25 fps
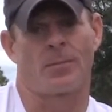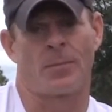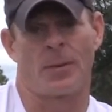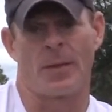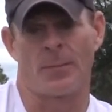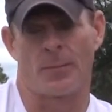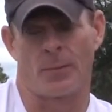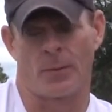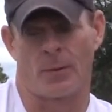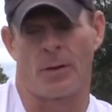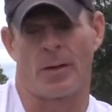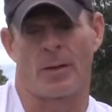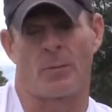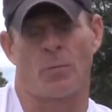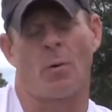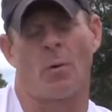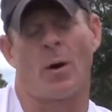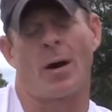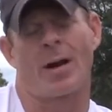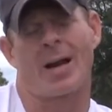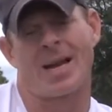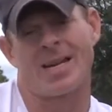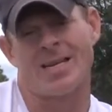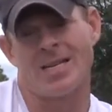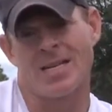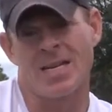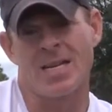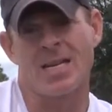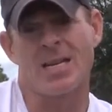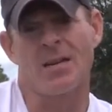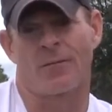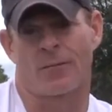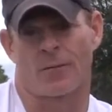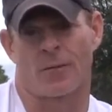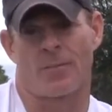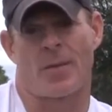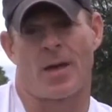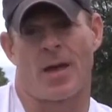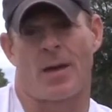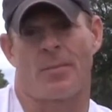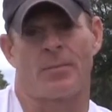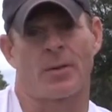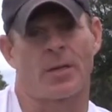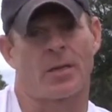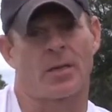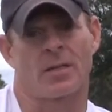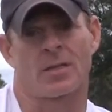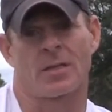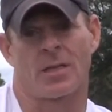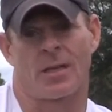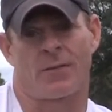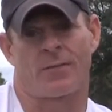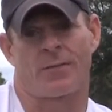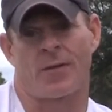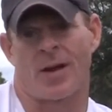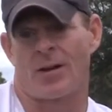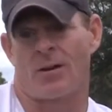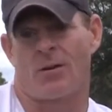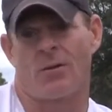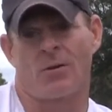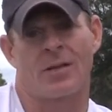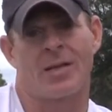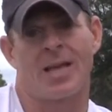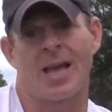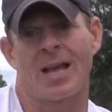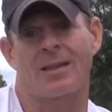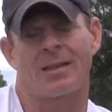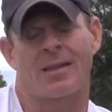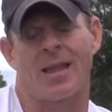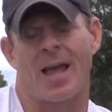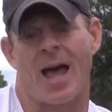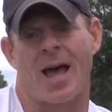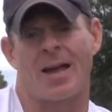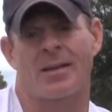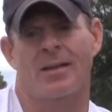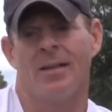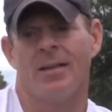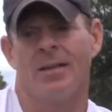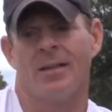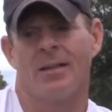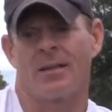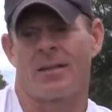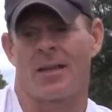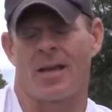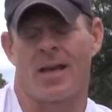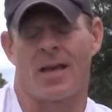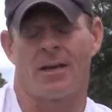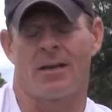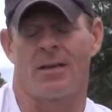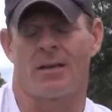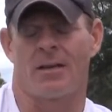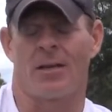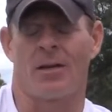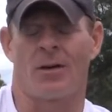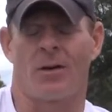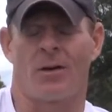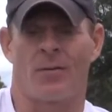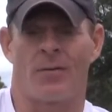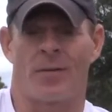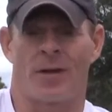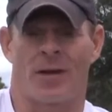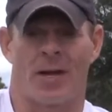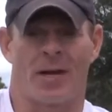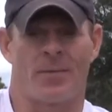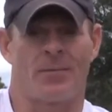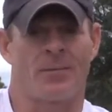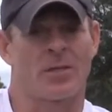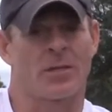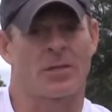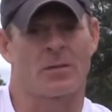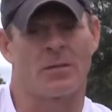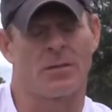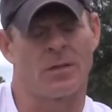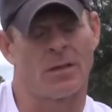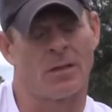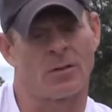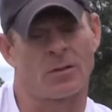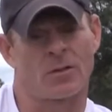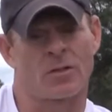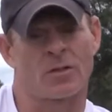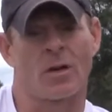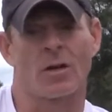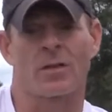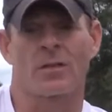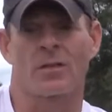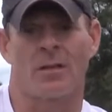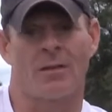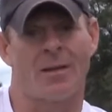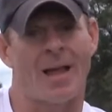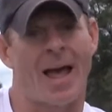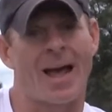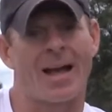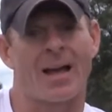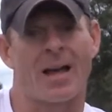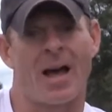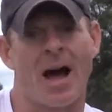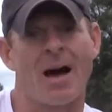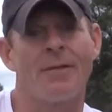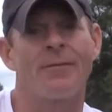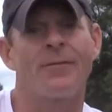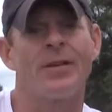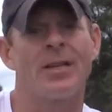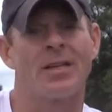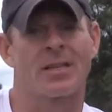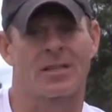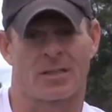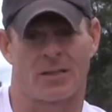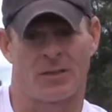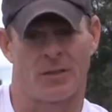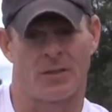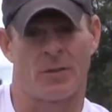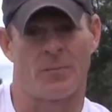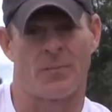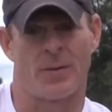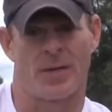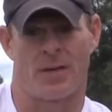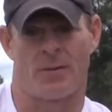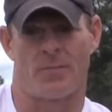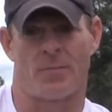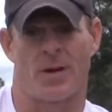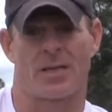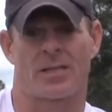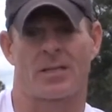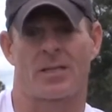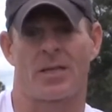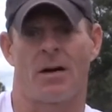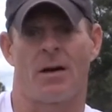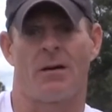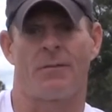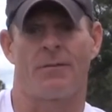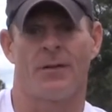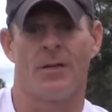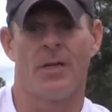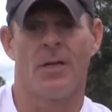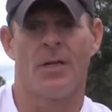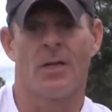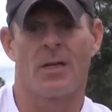people and what I need from them, because if I don't get that, then I just, start to lack confidence a little bit in myself.